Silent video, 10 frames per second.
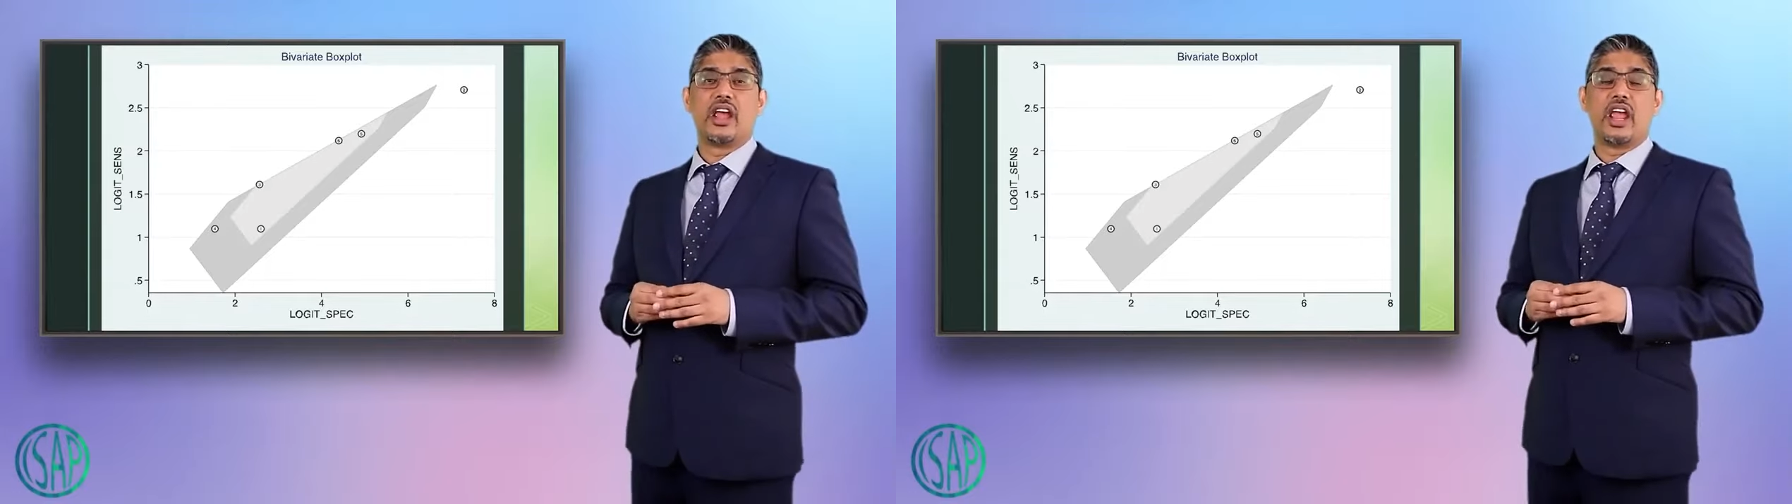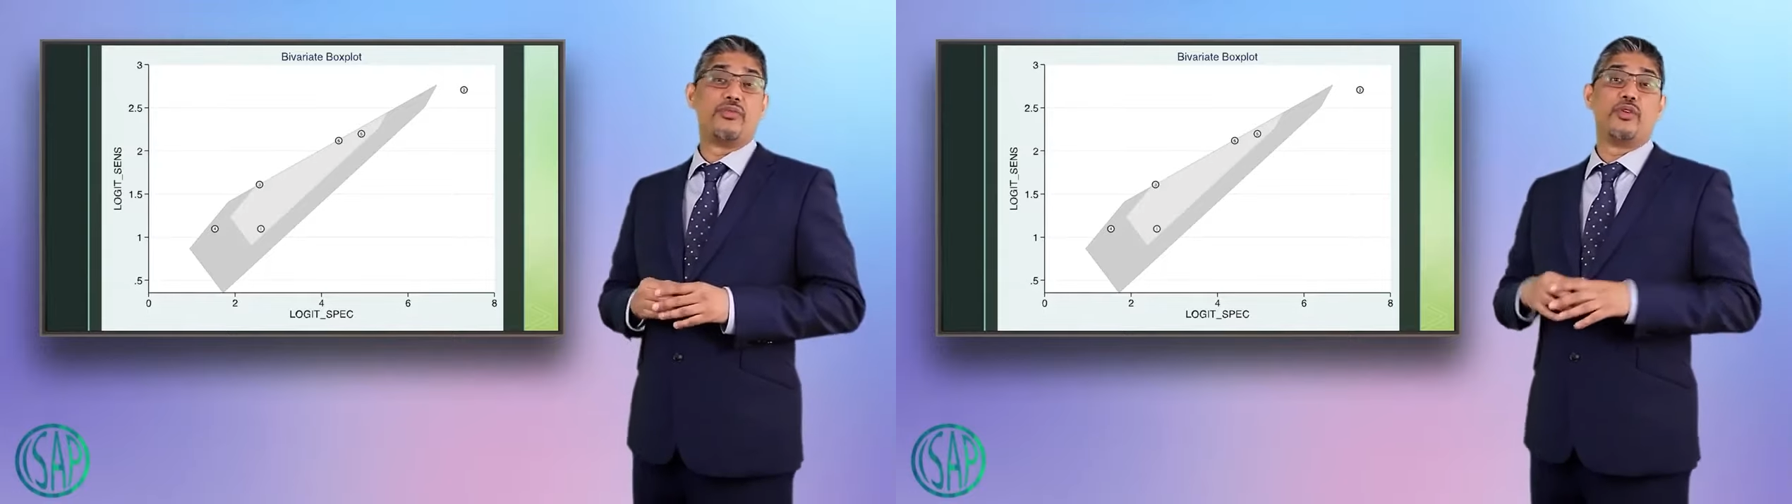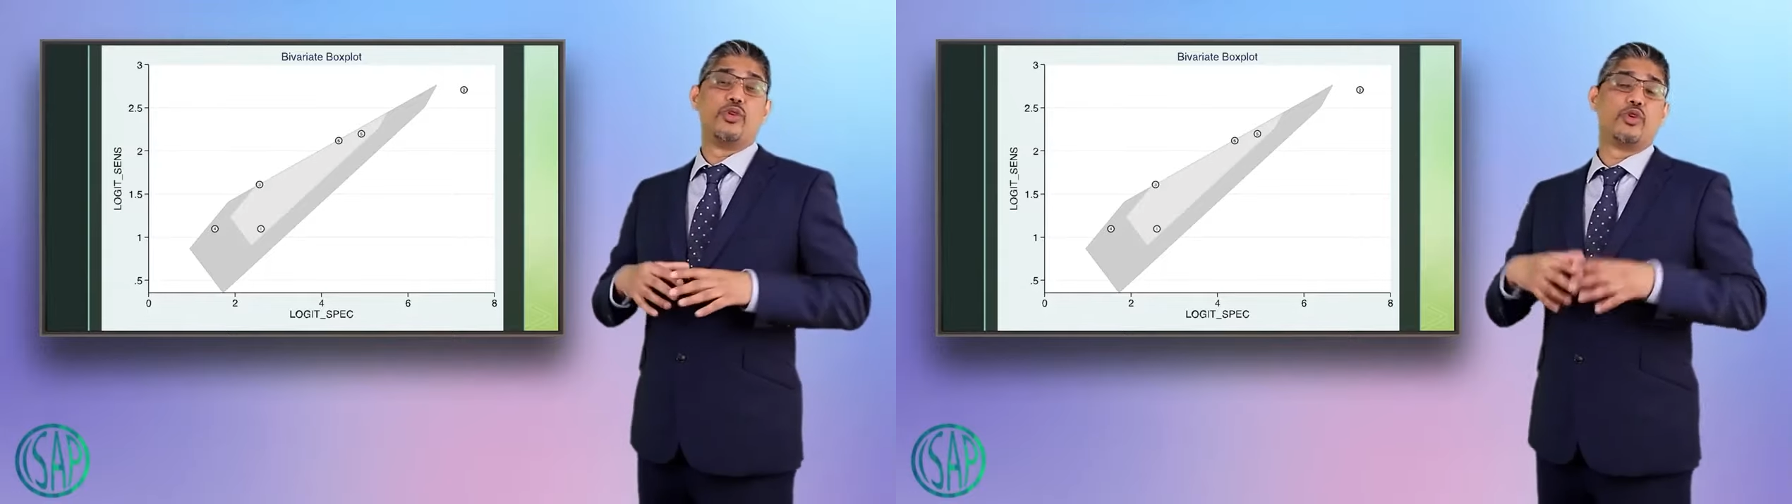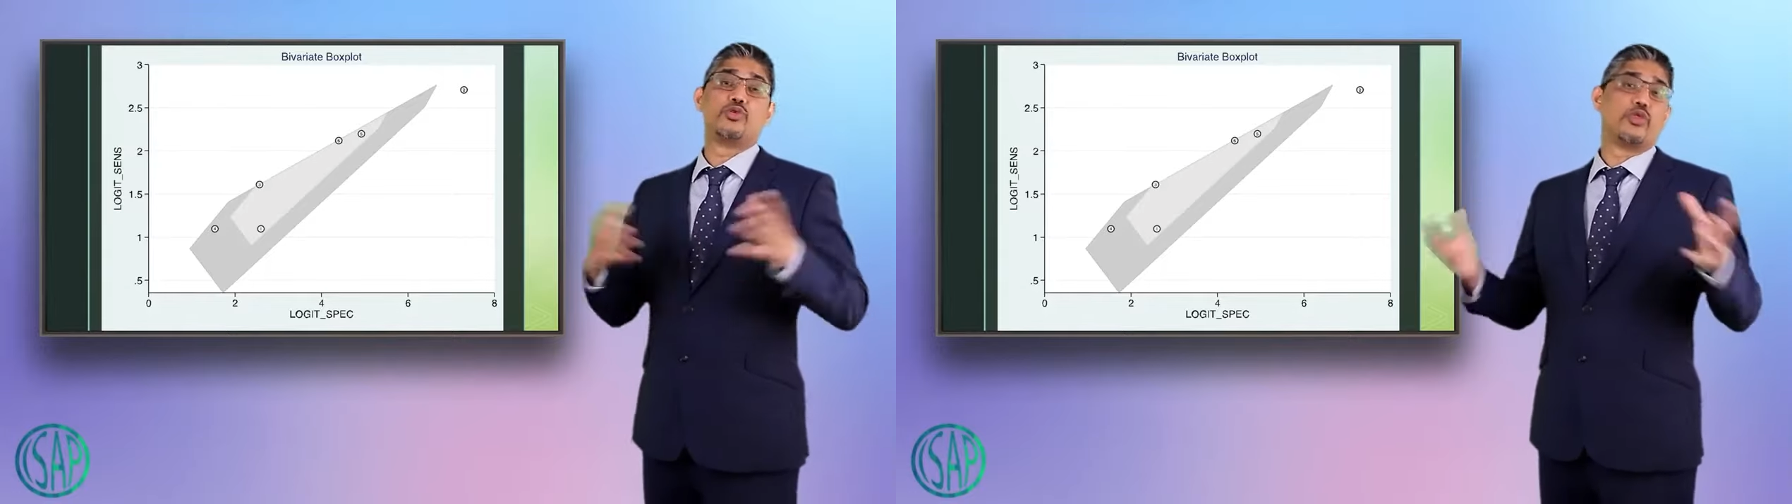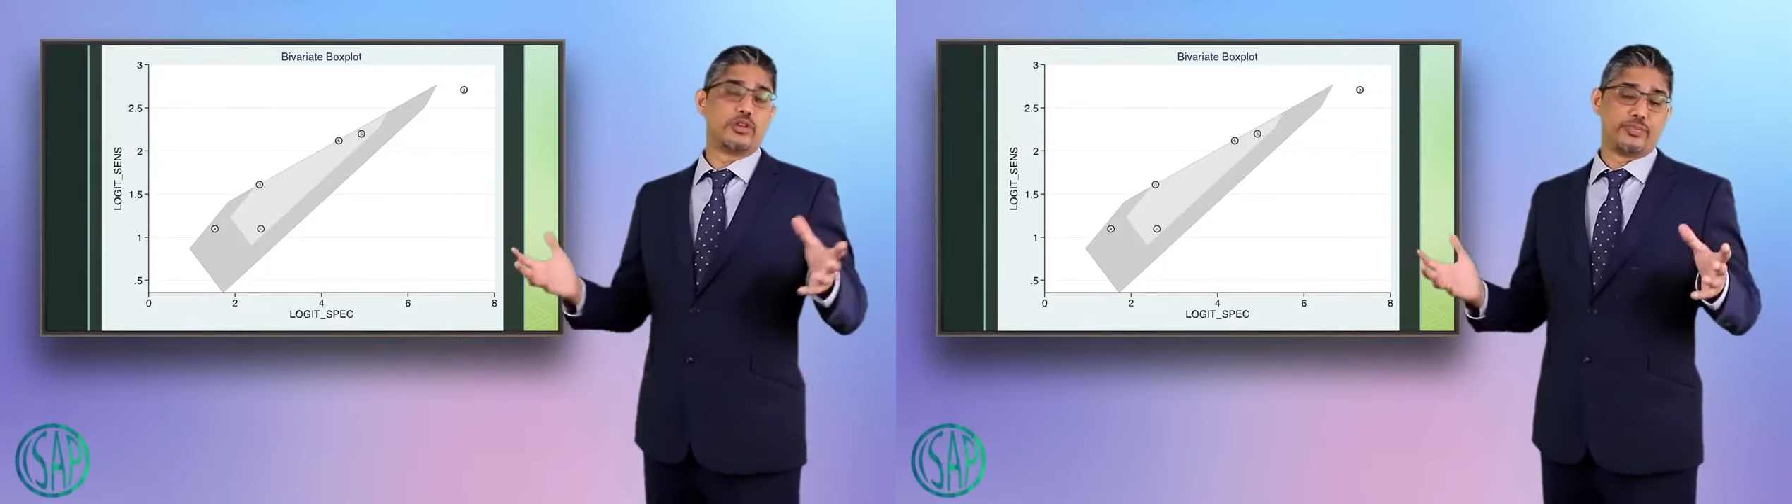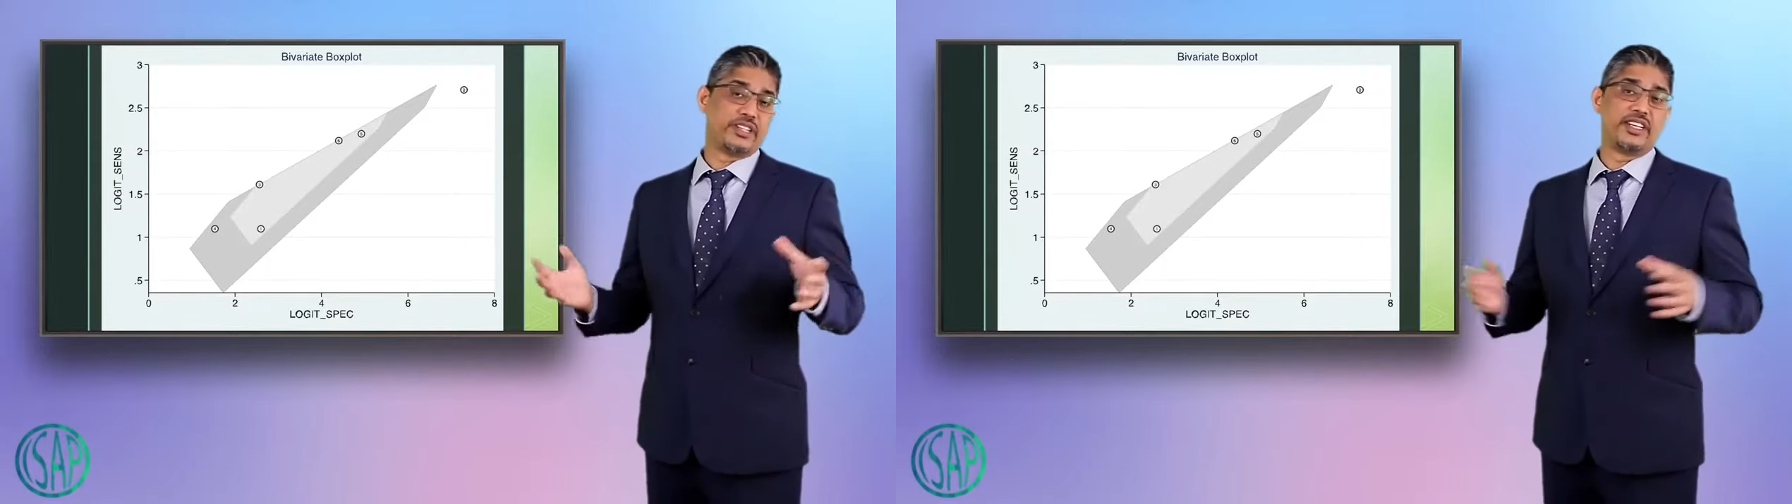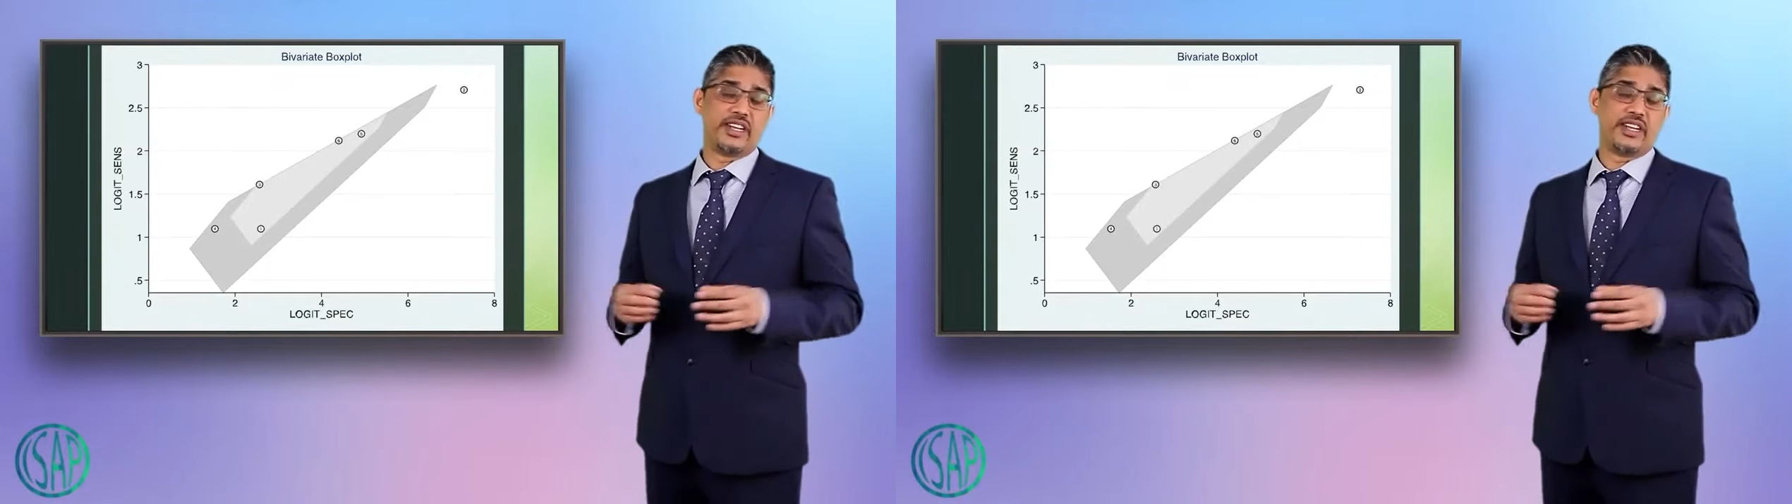If you don't want to present